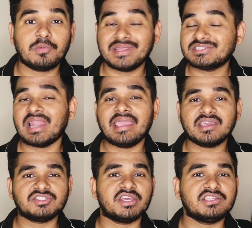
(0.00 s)
Please like
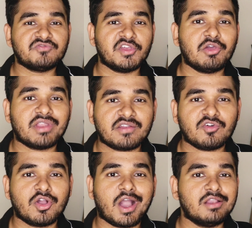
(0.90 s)
and share this video
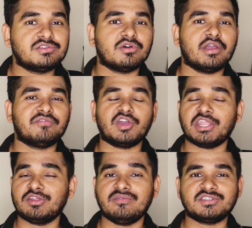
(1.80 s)
network. Also, if you are
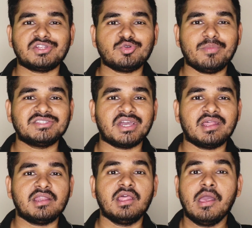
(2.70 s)
a new visitor to my
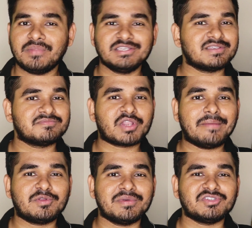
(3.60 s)
channel, please
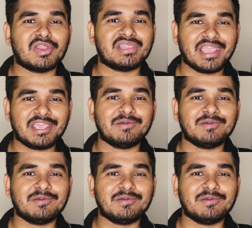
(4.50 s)
subscribe to my channel. Thank